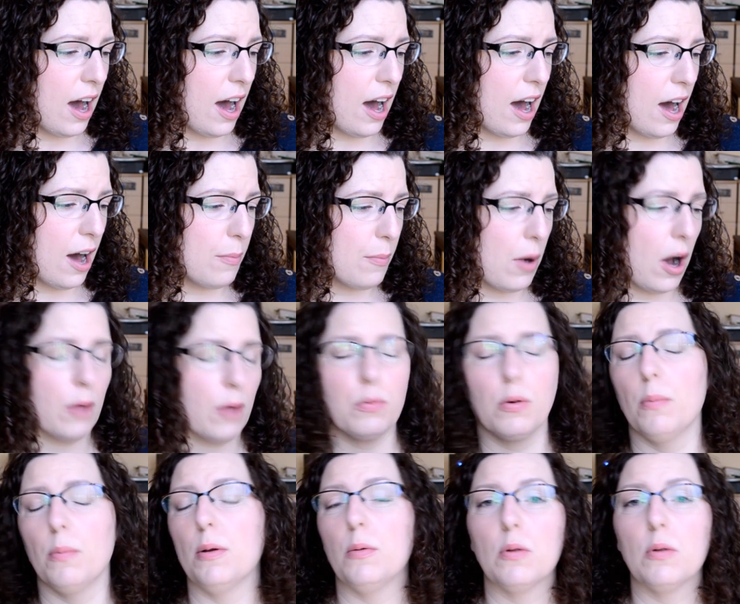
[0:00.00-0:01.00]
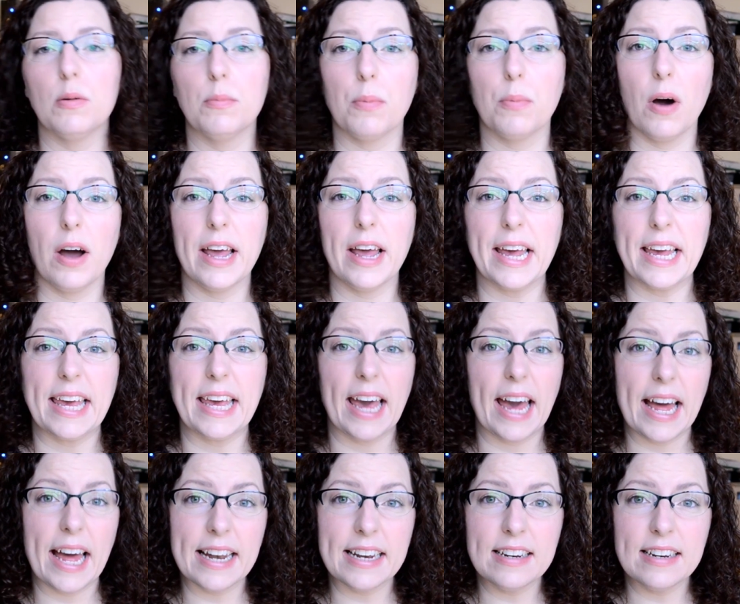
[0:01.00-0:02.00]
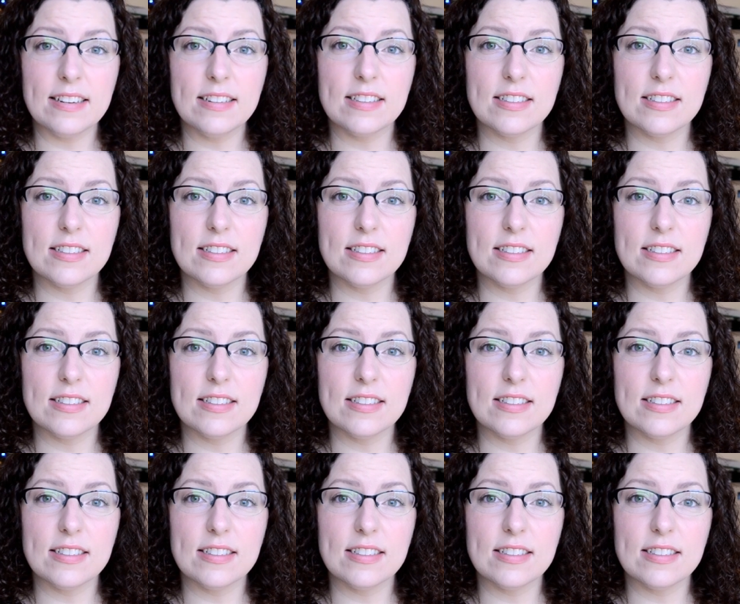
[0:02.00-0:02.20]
I probably wouldn't buy it again.